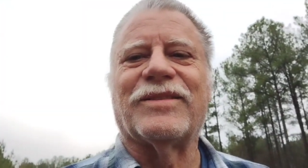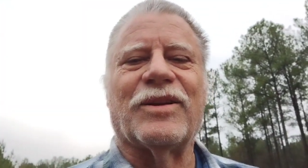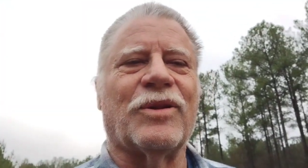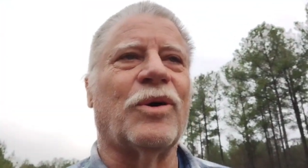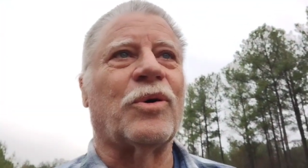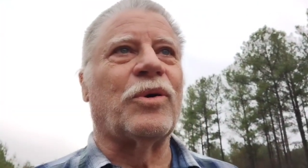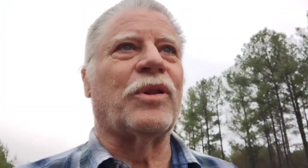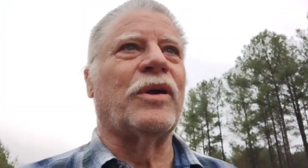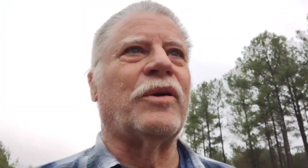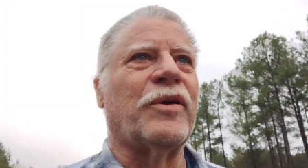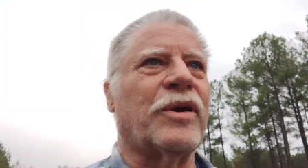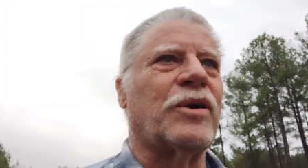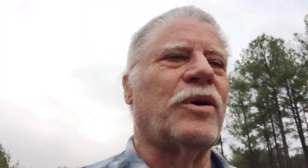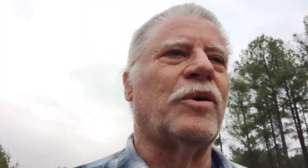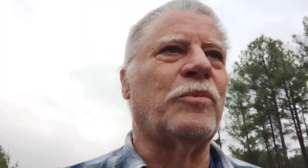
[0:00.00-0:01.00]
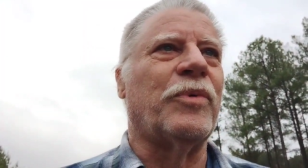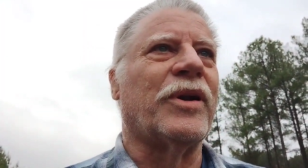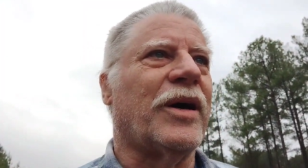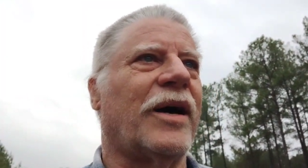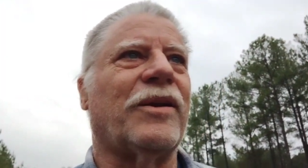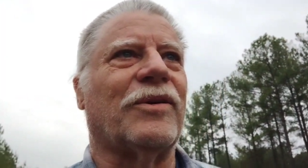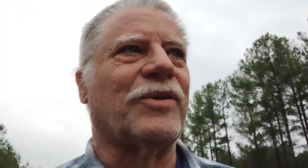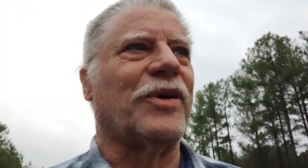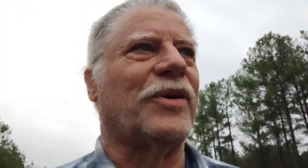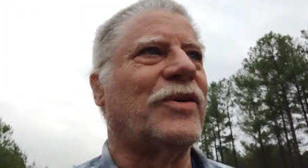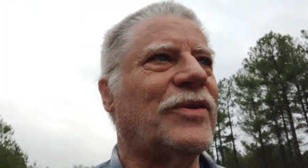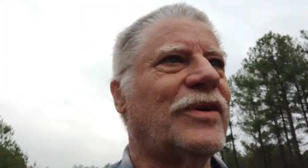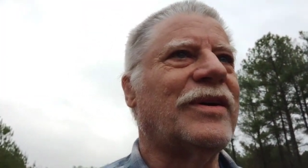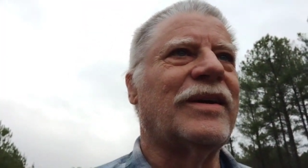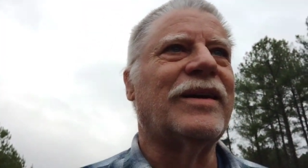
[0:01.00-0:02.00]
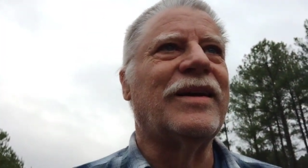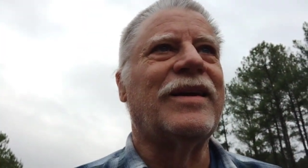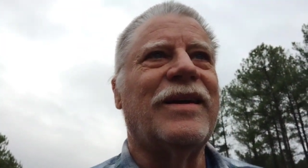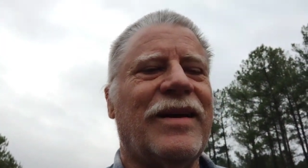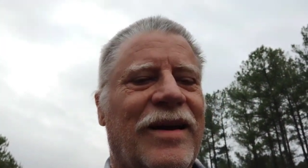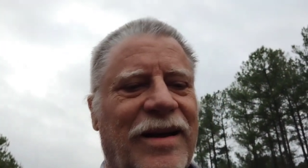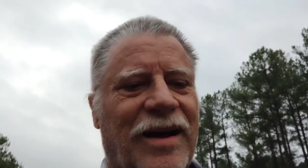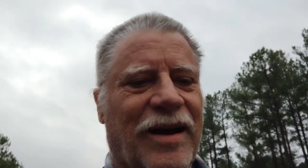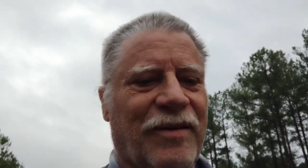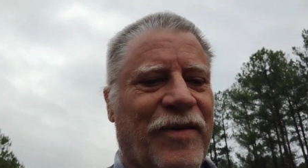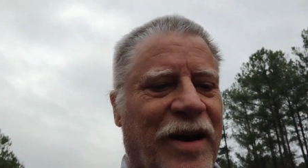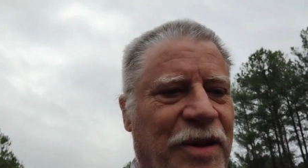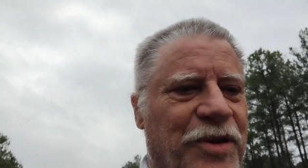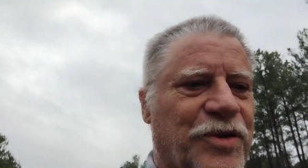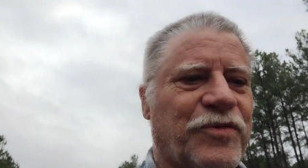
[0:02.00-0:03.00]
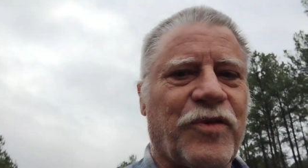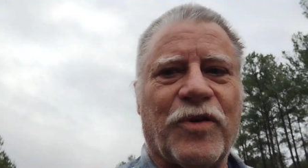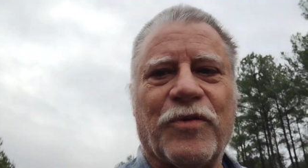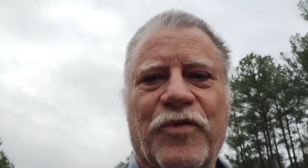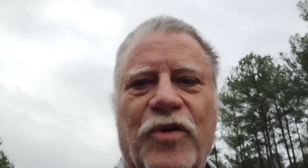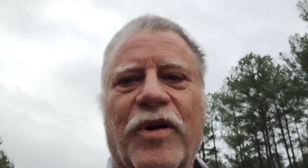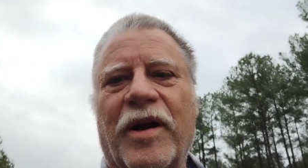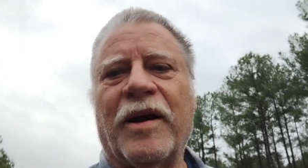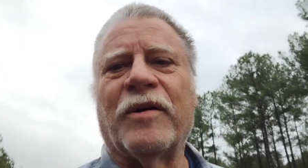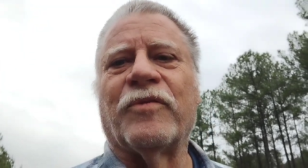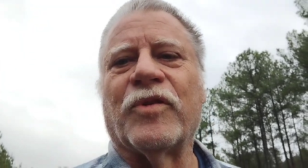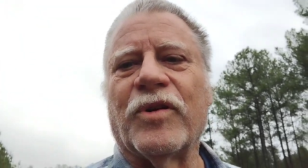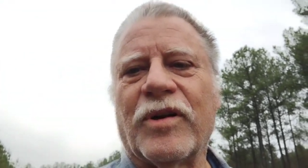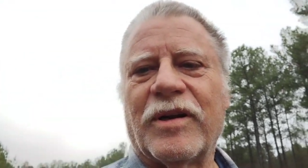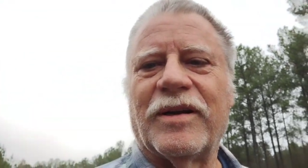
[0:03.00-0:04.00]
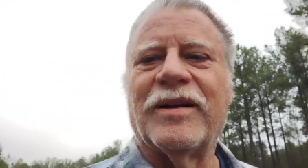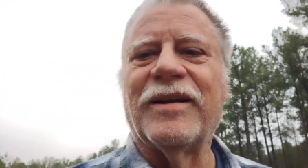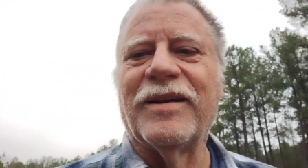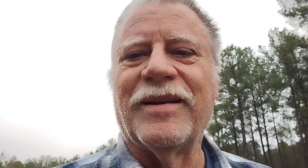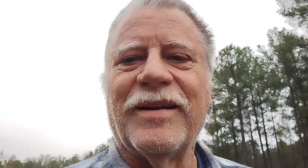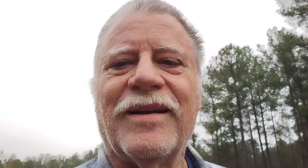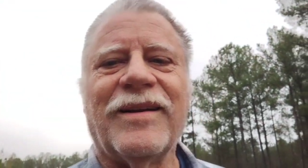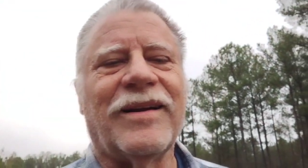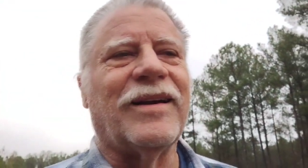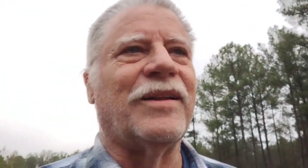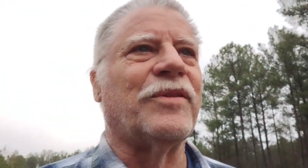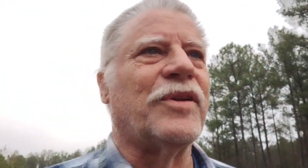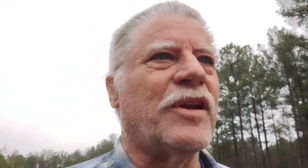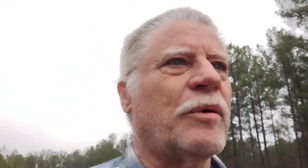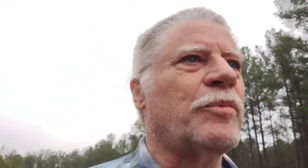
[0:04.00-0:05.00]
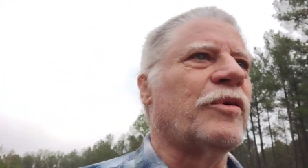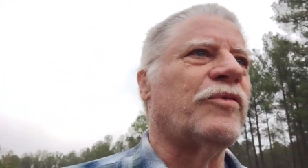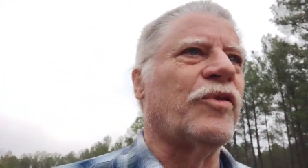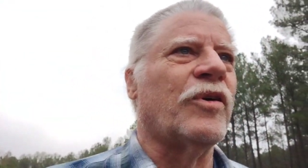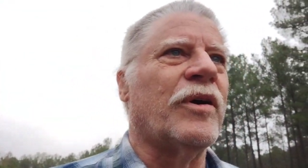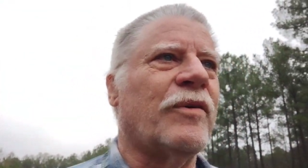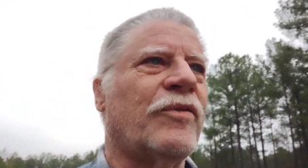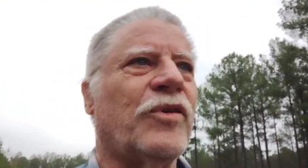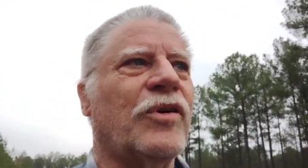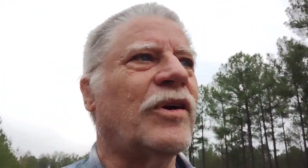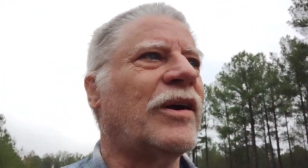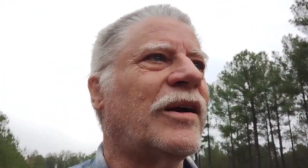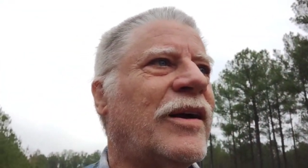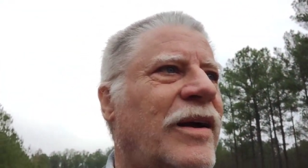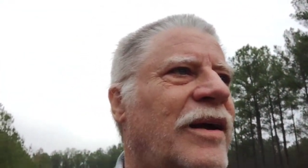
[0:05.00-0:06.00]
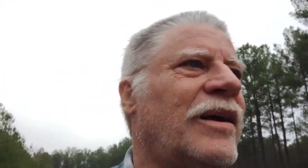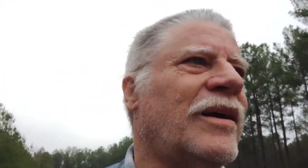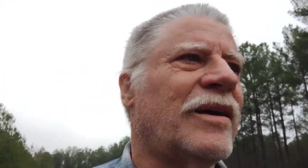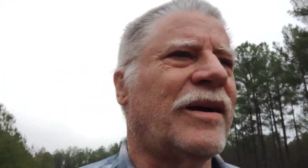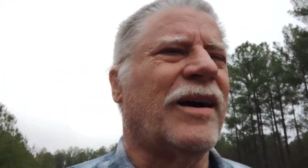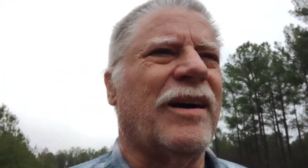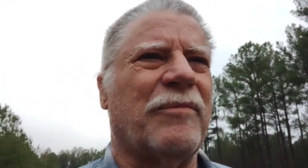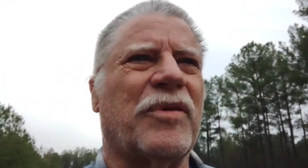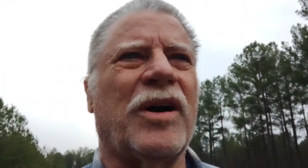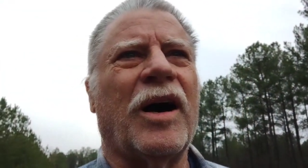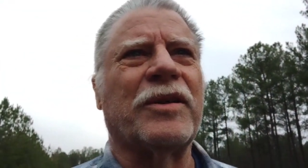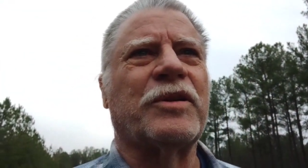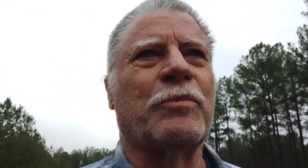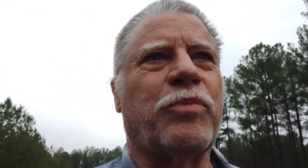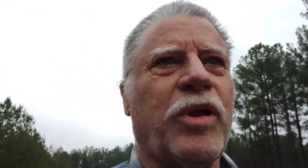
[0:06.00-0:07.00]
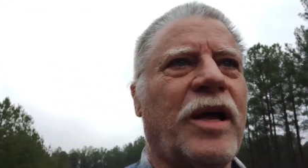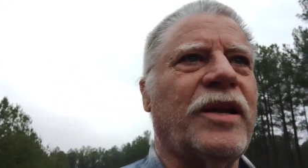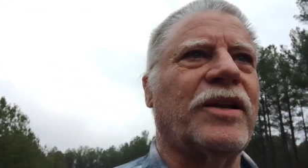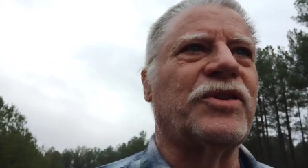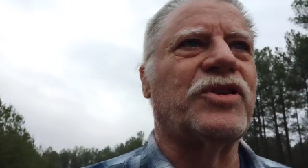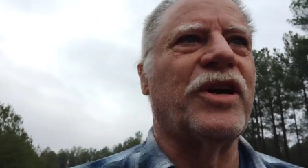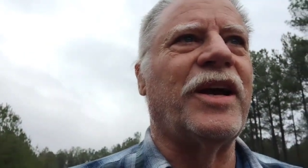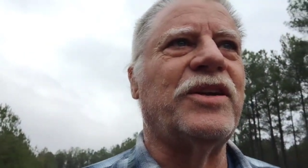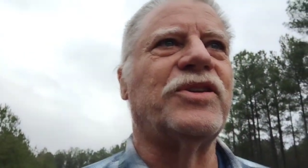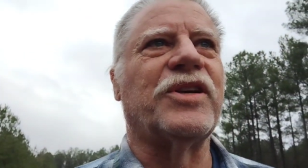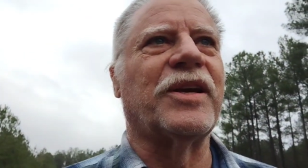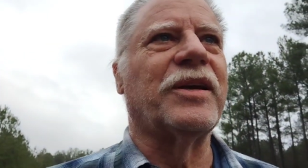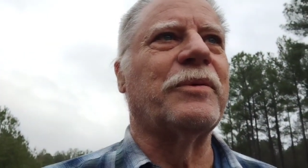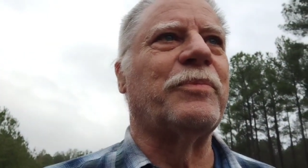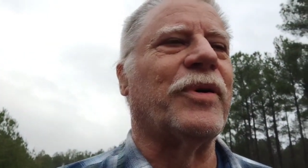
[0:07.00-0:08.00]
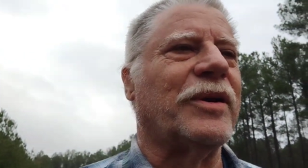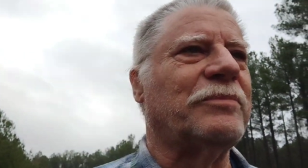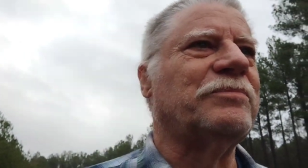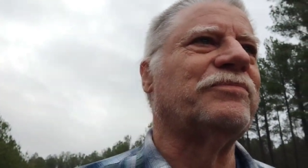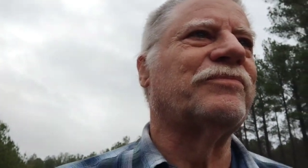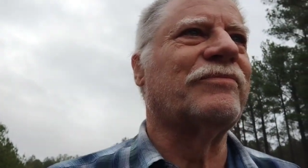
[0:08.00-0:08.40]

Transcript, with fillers: the local area code, but I don't know. I've had this phone forever and the number forever. I'm contemplating changing it, but